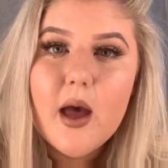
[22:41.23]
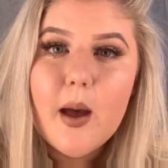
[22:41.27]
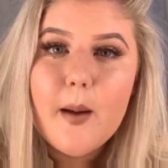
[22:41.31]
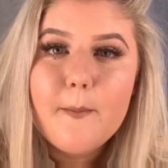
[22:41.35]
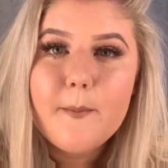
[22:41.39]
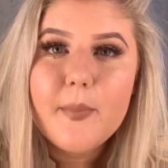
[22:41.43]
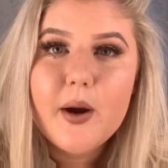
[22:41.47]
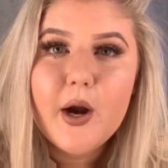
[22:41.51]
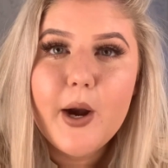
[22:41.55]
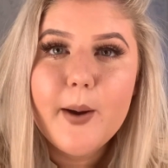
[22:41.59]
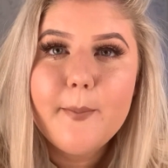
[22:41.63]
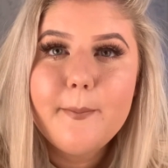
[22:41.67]

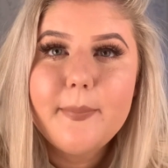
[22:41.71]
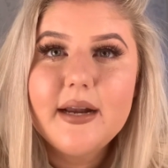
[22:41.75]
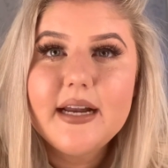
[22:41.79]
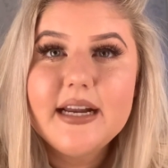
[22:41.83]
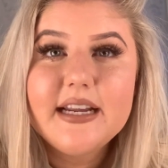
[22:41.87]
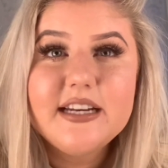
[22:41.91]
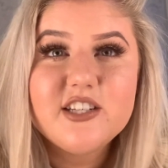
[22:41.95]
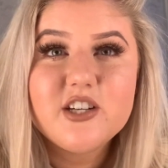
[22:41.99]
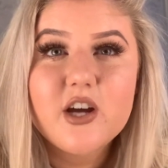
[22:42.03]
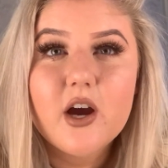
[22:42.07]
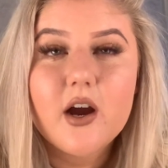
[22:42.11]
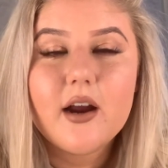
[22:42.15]

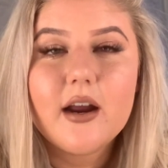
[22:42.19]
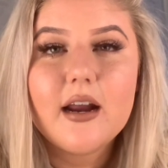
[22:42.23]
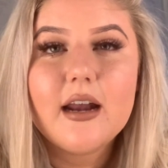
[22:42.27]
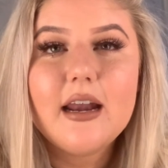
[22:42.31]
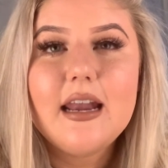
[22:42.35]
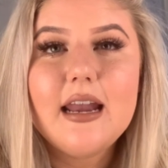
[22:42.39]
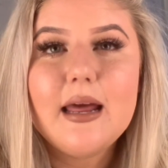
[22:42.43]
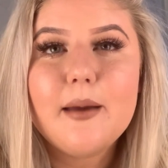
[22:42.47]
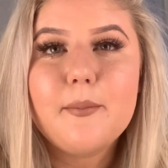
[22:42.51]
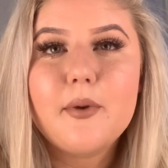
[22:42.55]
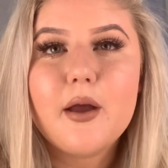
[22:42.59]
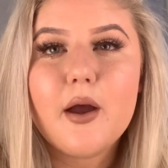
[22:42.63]
purpley dark
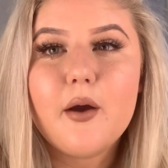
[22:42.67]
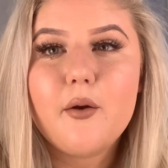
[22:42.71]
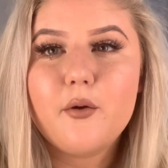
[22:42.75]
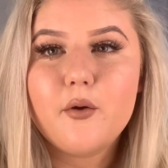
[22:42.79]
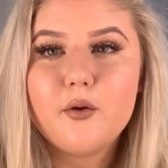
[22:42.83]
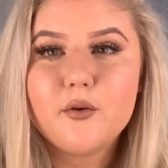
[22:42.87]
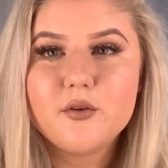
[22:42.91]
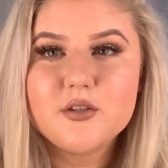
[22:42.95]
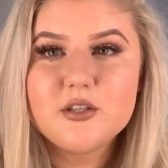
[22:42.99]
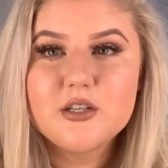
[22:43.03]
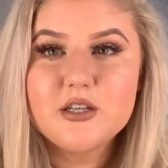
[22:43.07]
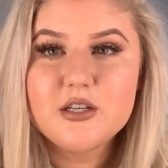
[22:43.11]
lip going
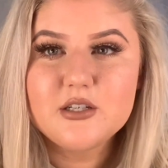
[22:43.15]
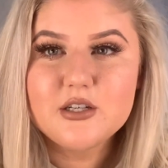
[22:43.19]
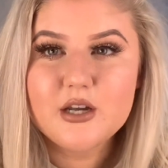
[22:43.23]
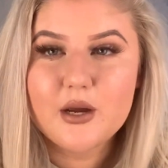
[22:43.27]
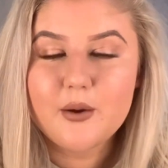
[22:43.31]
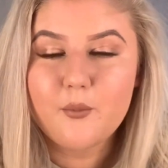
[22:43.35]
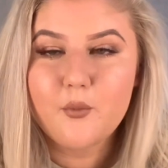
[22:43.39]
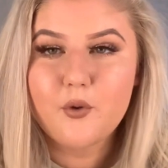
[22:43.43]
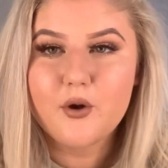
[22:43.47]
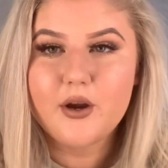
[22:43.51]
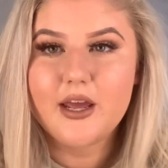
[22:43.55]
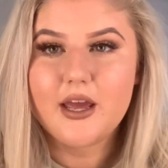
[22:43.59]
on, so you
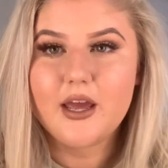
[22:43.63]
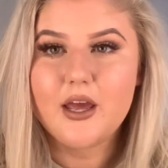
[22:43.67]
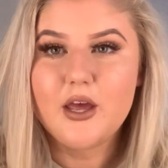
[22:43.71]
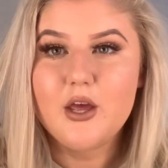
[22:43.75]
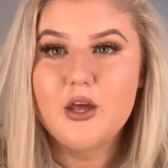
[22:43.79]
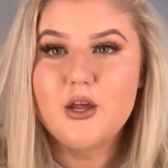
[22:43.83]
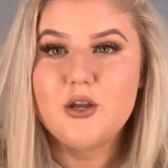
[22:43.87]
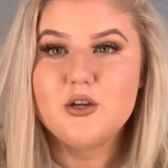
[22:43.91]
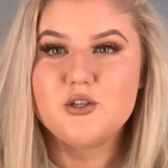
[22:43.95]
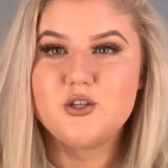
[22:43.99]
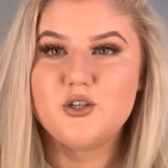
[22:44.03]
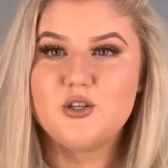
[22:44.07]
don't want it
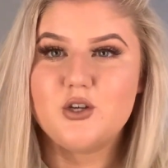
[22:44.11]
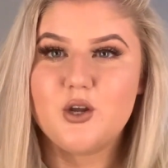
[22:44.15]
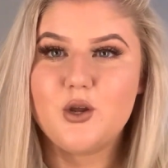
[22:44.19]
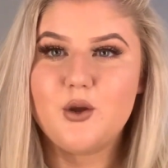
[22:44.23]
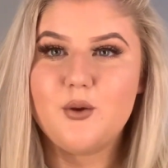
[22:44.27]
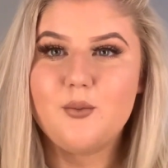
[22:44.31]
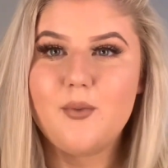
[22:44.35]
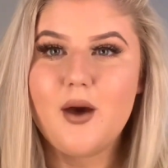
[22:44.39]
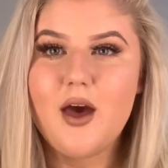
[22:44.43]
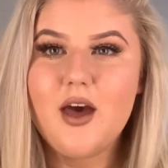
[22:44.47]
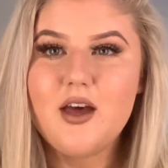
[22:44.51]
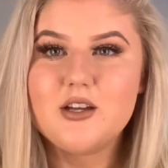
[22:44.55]
too
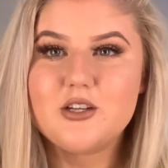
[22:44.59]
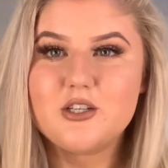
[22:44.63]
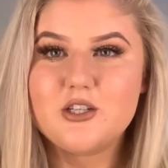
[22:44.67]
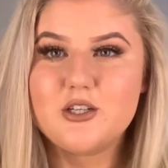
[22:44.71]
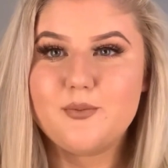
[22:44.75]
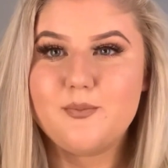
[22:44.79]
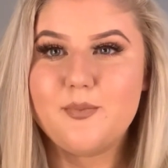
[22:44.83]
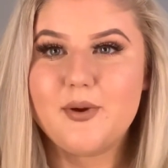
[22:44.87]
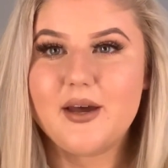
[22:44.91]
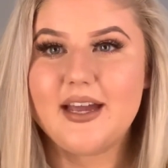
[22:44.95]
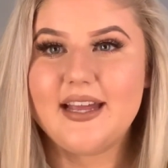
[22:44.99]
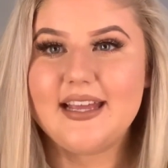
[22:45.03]

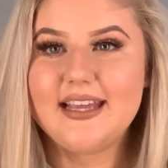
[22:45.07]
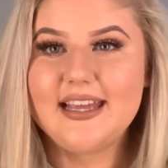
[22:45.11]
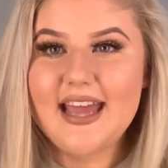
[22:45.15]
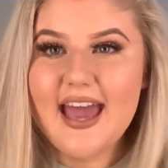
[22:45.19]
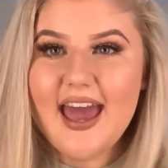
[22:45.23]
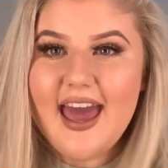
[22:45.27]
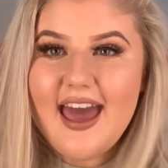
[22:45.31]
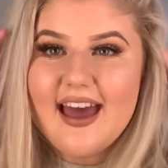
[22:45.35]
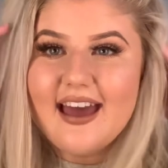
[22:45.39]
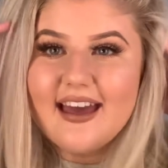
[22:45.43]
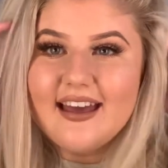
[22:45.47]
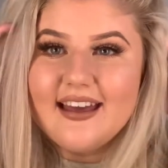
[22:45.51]
much. But
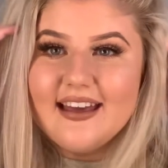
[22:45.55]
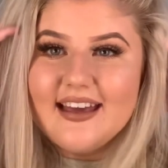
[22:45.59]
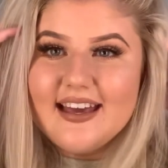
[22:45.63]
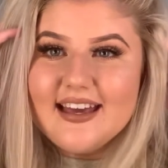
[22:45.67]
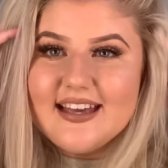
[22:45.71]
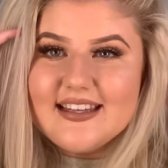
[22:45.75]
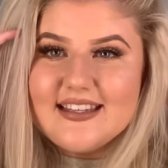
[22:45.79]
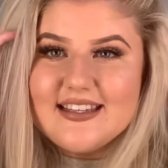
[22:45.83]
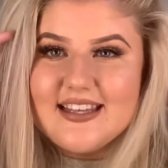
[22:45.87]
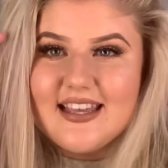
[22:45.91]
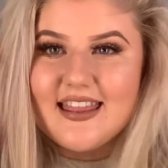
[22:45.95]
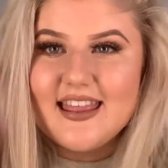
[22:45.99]
yeah,
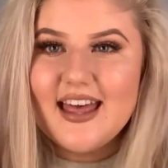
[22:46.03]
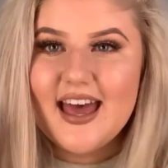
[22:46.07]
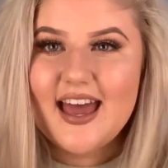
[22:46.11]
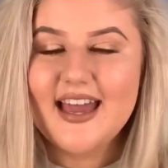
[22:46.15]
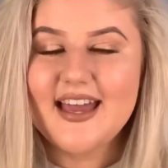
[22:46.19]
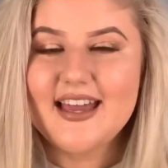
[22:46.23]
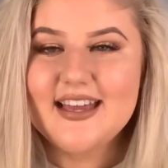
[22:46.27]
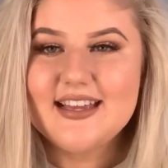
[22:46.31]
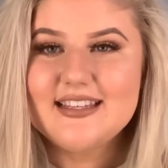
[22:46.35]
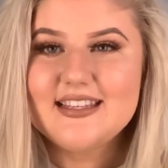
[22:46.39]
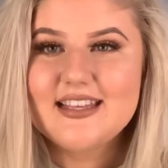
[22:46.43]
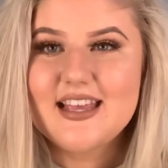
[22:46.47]
so that
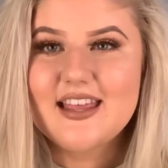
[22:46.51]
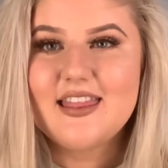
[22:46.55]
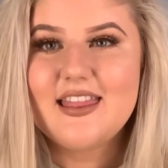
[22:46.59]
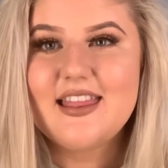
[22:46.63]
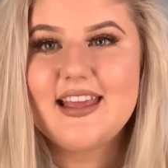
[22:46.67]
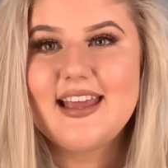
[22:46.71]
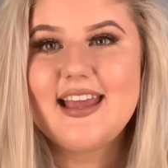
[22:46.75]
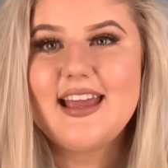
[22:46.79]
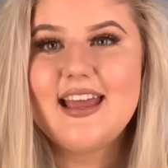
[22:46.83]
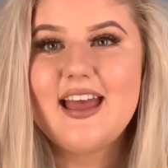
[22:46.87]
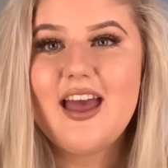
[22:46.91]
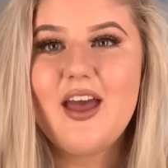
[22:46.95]
is
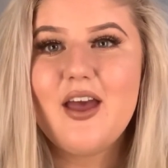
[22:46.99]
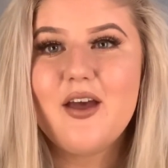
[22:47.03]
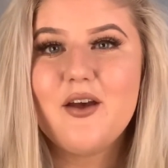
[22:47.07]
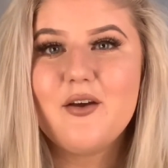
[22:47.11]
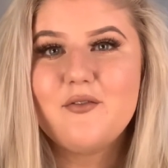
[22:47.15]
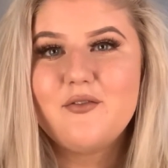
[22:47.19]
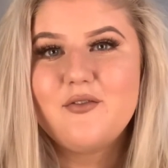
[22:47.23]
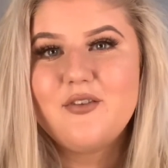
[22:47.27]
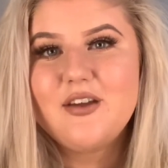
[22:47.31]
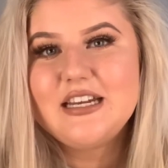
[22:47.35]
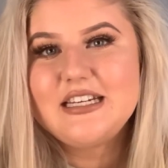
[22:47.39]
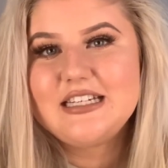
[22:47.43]
the
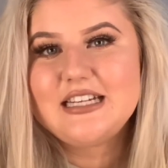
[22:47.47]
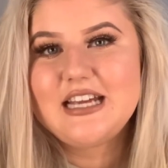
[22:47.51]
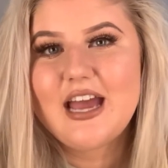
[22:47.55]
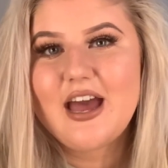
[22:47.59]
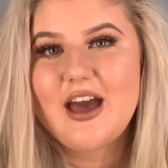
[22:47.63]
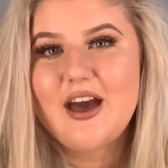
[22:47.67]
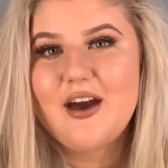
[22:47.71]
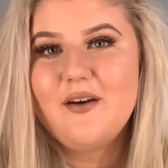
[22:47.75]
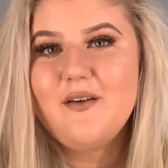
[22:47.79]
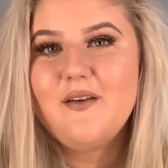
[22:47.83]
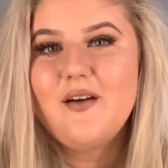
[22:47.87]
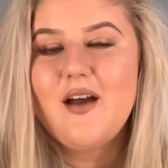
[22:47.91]

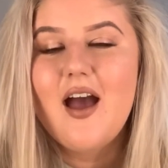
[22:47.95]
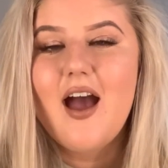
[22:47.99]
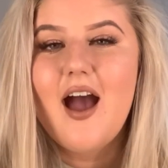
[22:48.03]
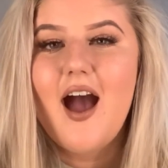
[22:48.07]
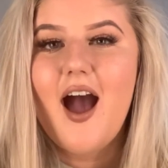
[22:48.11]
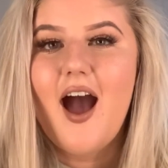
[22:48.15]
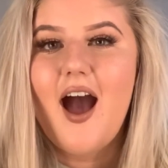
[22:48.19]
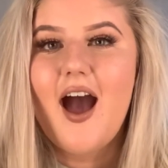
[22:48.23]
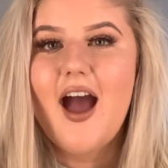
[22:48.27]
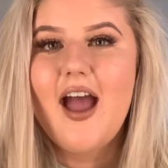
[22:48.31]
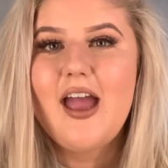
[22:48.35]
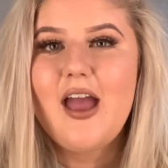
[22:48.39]
video.
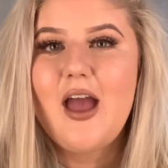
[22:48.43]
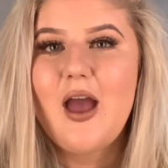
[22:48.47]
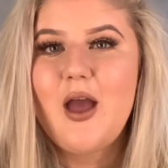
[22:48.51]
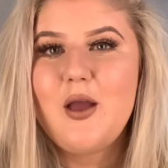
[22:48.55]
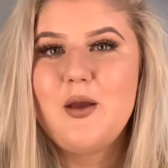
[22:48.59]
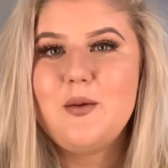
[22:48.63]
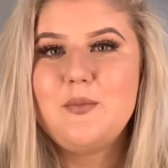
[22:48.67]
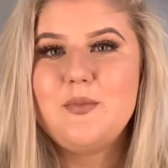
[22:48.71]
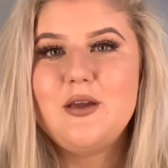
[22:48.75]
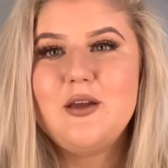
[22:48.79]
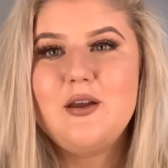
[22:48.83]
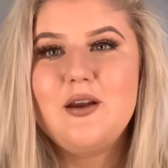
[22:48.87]
I
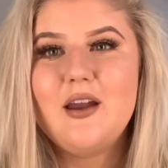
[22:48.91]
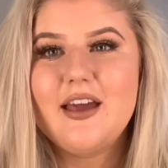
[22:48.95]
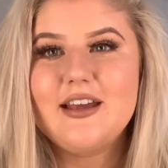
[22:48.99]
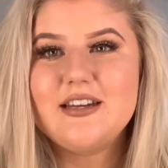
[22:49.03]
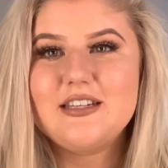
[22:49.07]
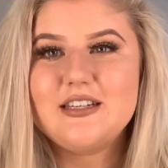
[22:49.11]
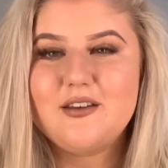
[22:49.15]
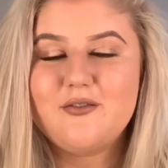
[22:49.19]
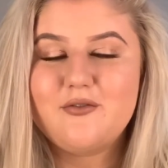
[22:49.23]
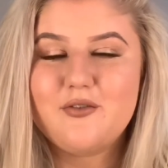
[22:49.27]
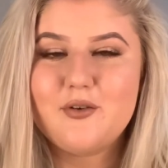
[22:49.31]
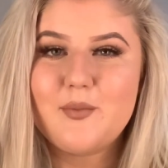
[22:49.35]
hope you
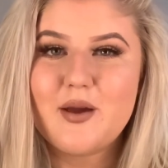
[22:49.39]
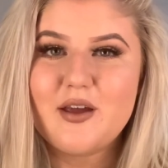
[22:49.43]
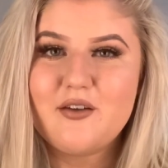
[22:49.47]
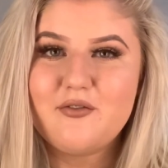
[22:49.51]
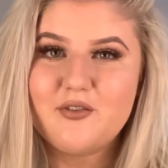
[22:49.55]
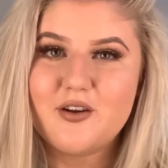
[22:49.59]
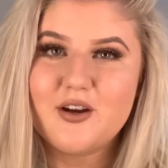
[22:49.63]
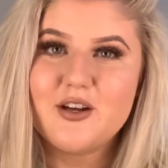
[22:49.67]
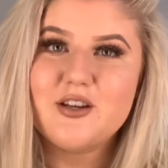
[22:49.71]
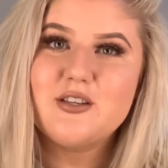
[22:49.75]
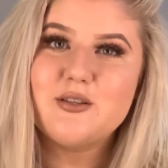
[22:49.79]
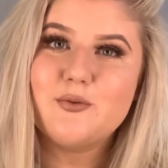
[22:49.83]
liked it for my
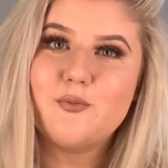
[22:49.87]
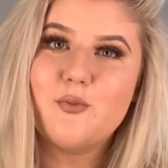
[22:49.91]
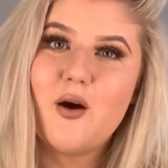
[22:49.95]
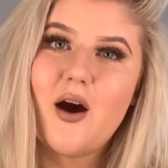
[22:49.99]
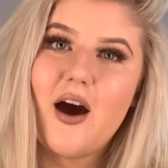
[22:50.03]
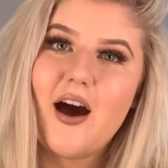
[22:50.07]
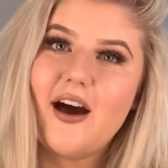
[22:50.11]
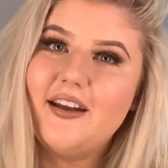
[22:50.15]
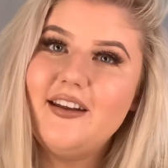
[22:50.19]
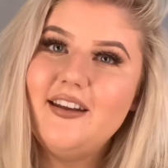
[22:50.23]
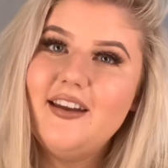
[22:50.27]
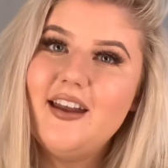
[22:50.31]
first
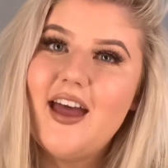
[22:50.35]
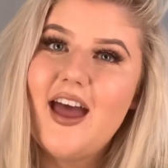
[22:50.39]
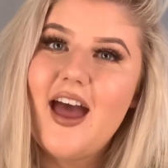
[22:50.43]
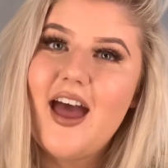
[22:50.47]
one.